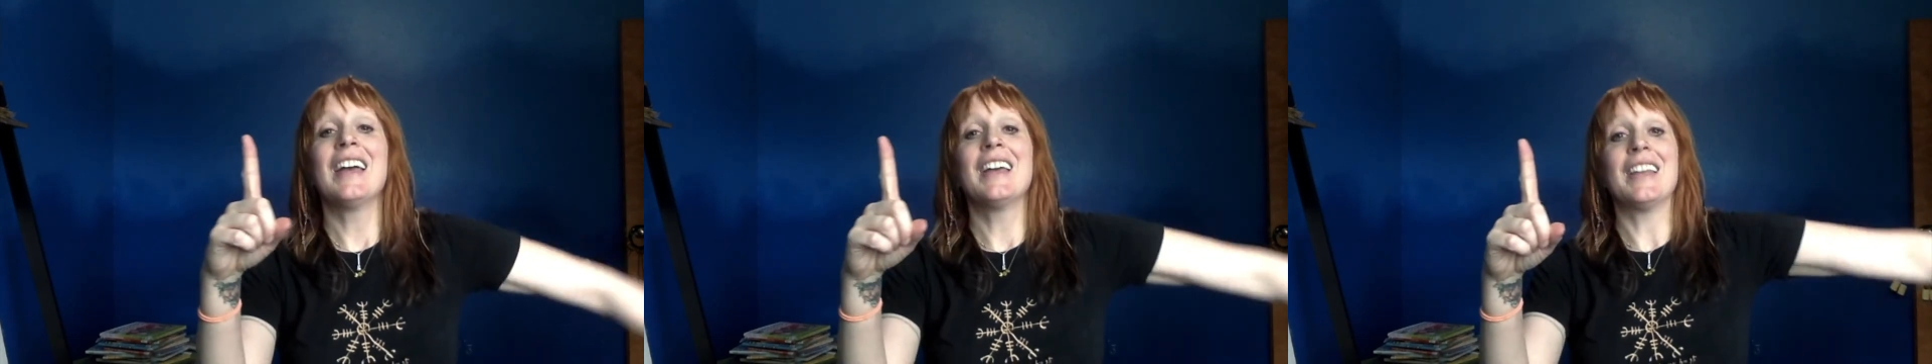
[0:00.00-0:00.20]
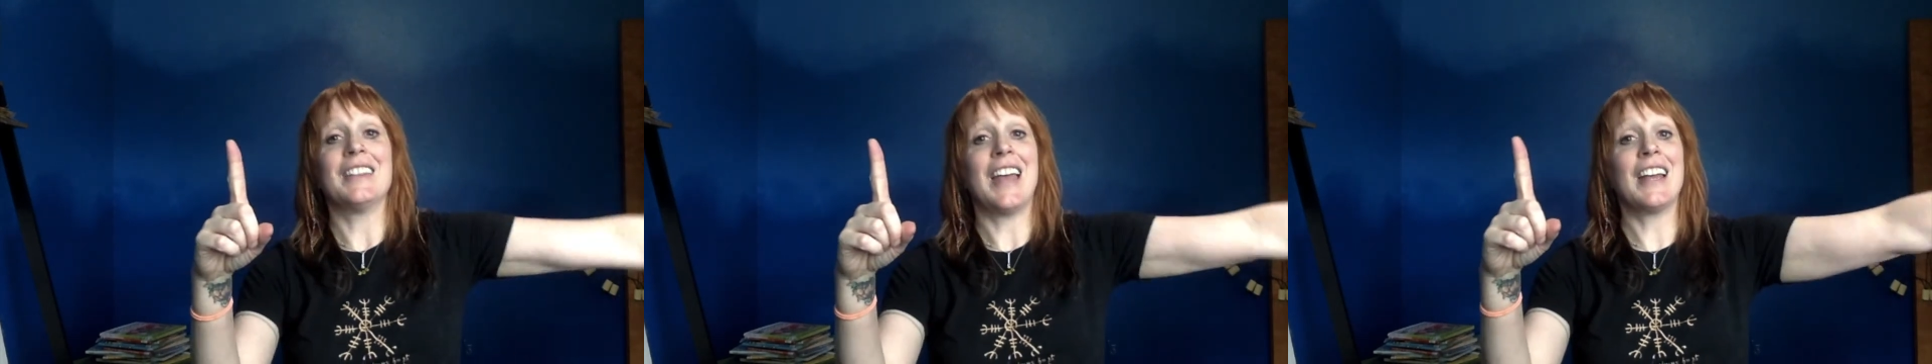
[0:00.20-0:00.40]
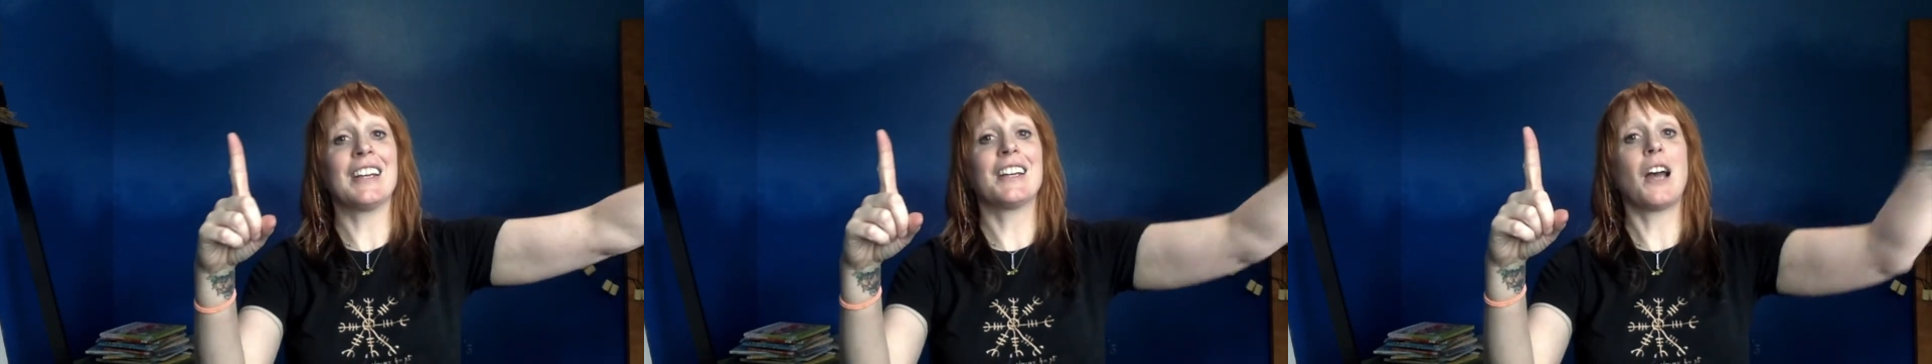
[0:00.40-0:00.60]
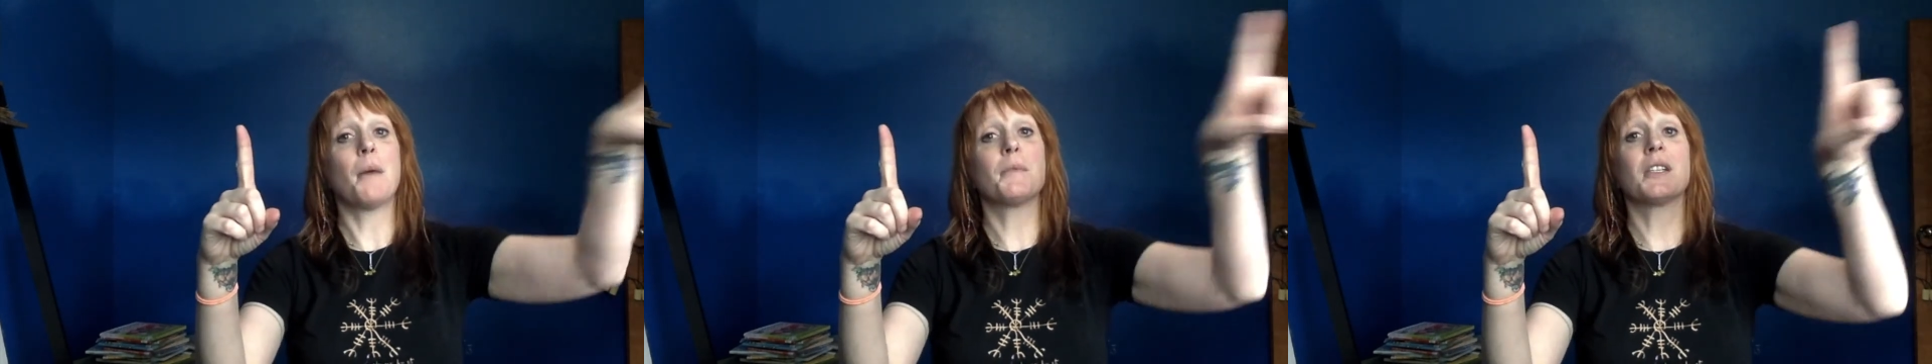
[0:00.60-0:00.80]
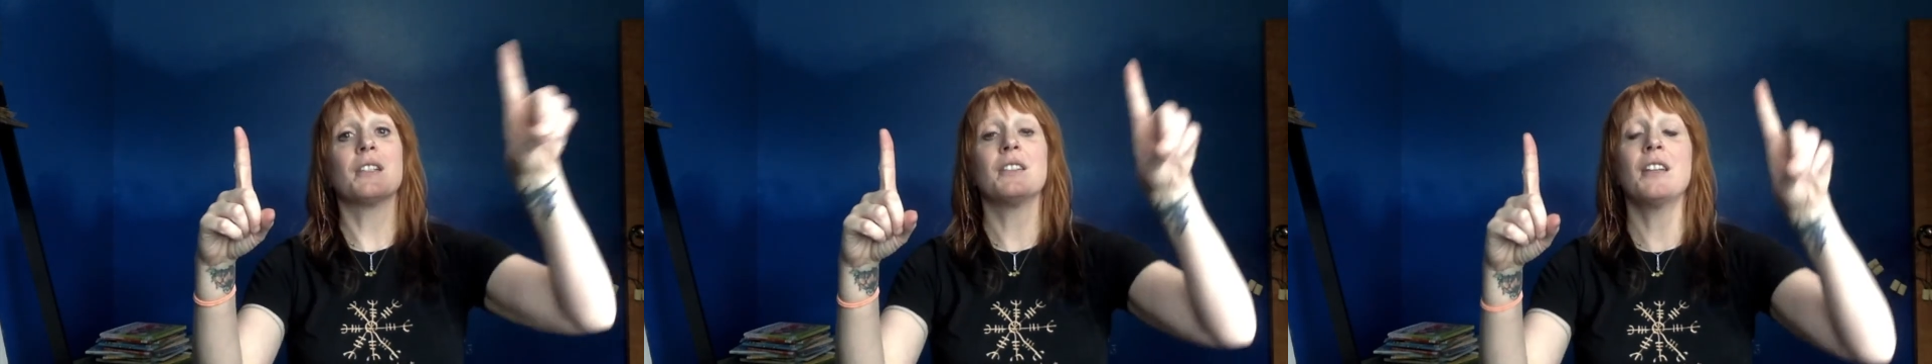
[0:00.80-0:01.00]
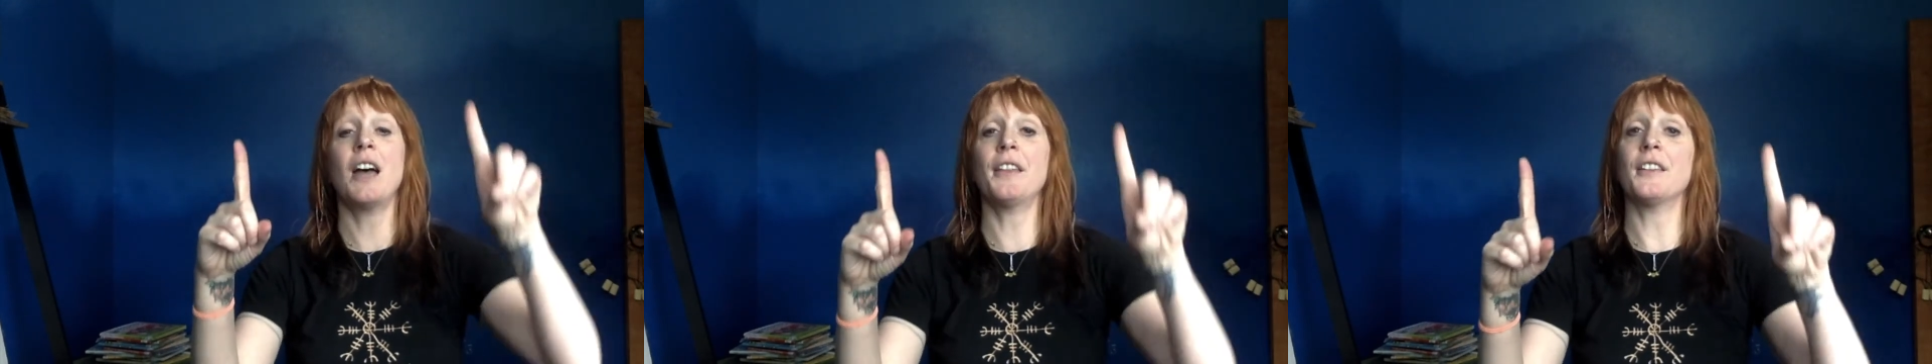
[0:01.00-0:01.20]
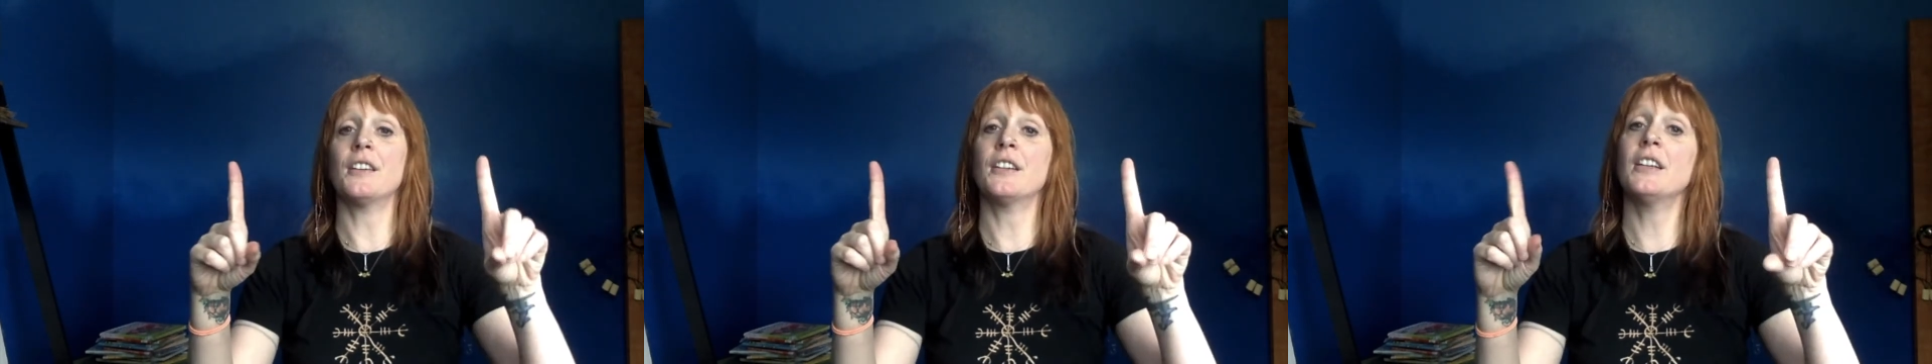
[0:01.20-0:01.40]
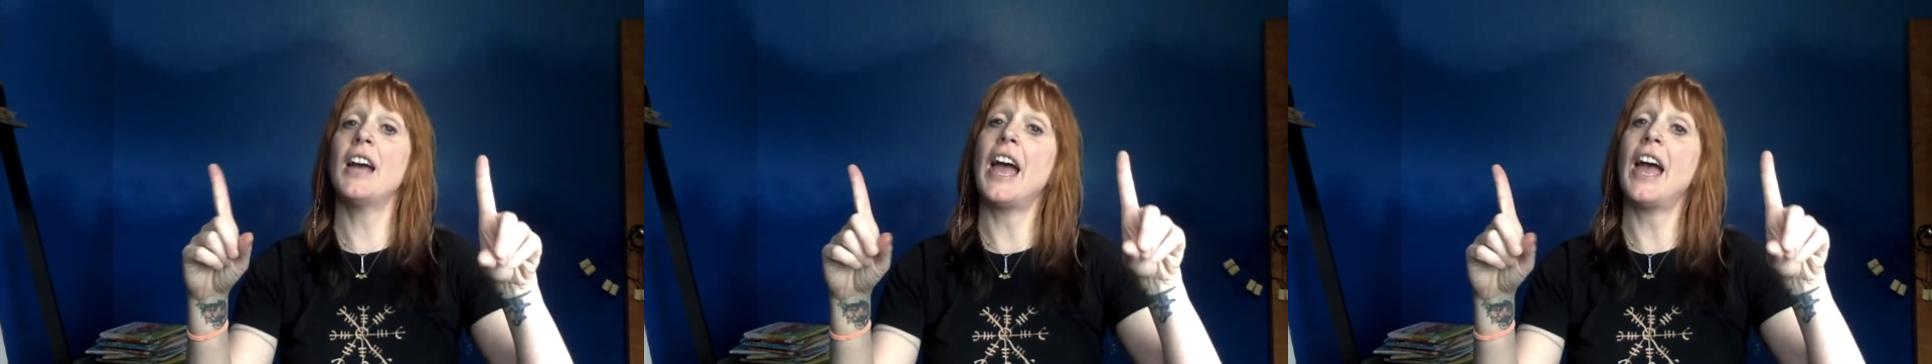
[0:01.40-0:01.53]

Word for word: And then comes another,